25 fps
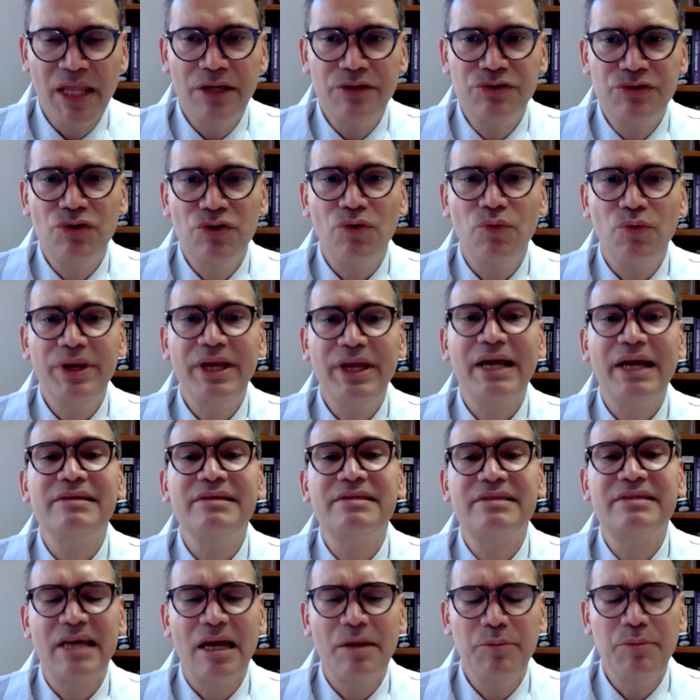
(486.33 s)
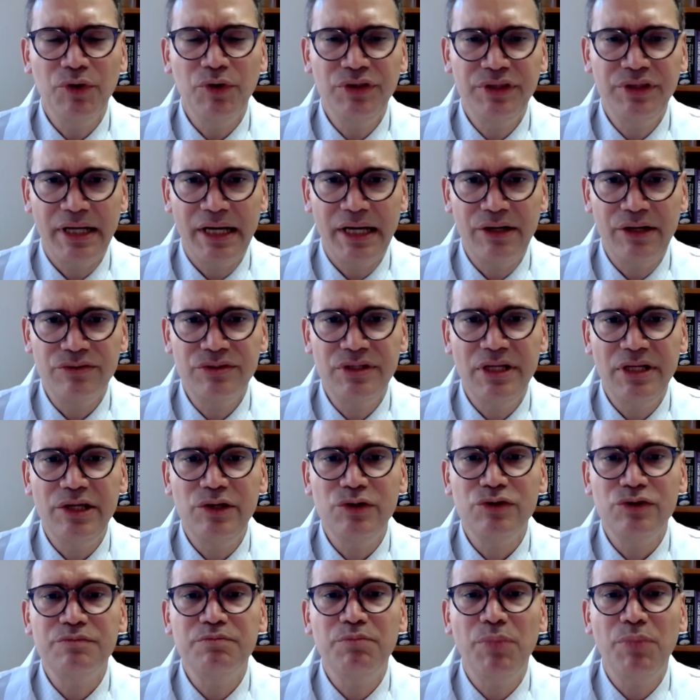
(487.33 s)
So we can simultaneously
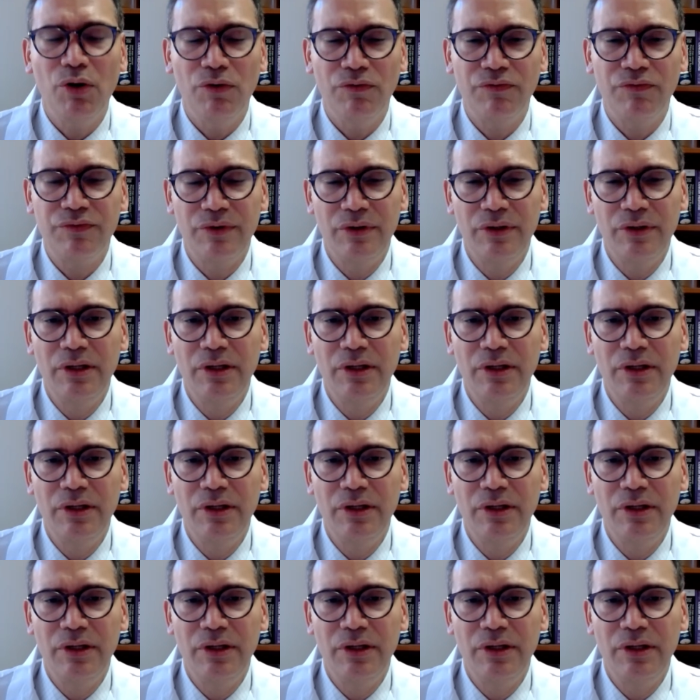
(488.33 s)
use both